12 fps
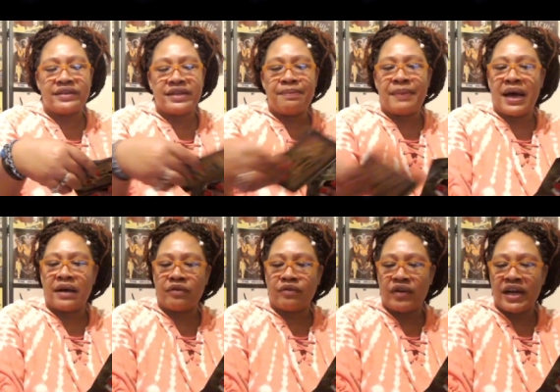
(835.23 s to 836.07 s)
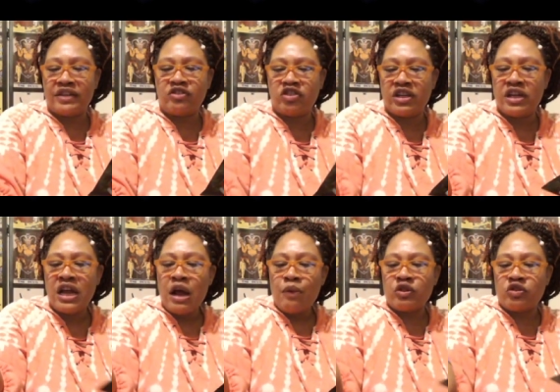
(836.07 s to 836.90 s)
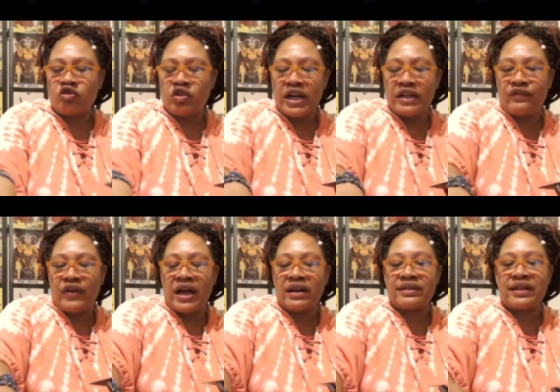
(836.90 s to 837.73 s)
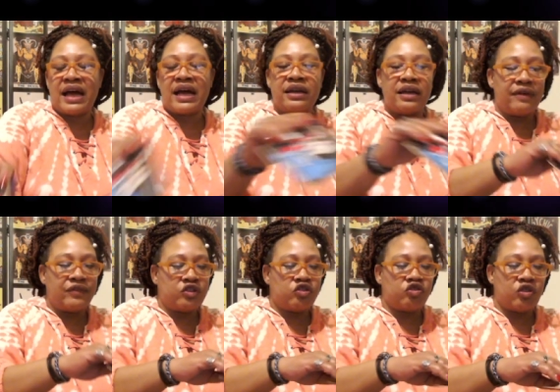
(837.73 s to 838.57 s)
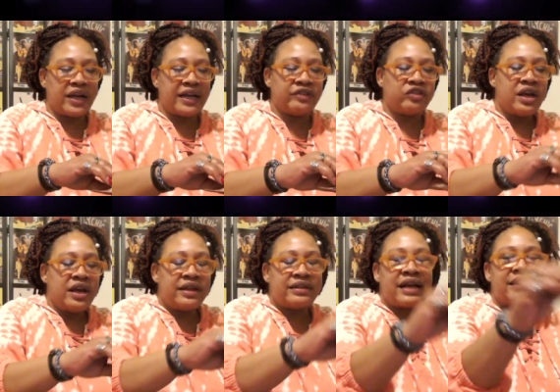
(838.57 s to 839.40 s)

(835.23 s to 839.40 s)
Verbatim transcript: in moderation. With strange, Valentine, love is strange. It's like